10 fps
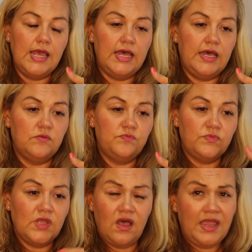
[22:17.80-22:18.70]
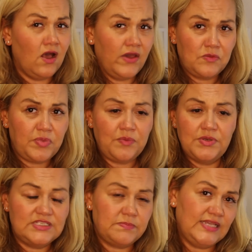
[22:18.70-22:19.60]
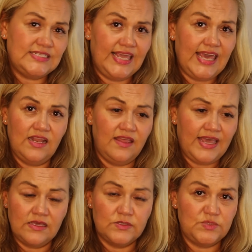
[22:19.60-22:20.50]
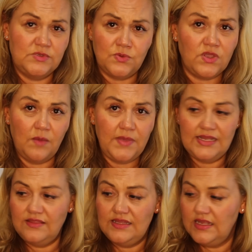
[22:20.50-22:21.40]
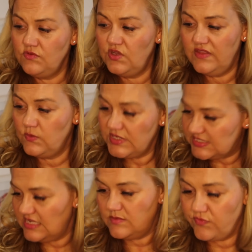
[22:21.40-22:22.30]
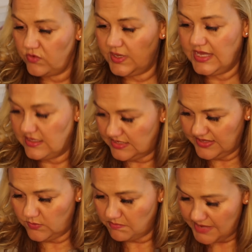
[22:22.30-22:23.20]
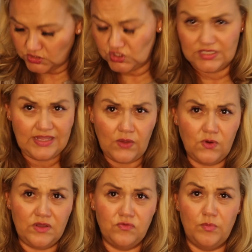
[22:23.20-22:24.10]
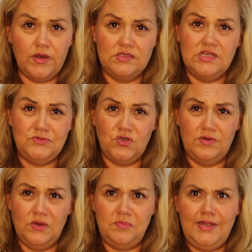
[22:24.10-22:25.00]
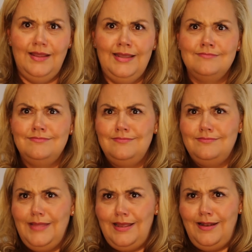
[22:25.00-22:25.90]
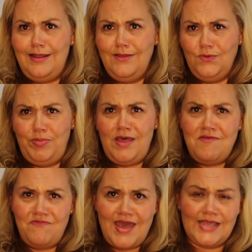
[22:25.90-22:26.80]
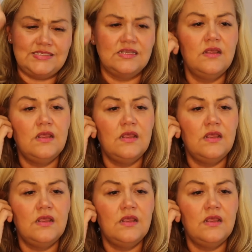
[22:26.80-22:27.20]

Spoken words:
I hired people in Space NK like that. Customers would come in and then, you know, we'd see them every week, and then they would mention that they were looking for a part-time job, and I would be like, hello, perfect.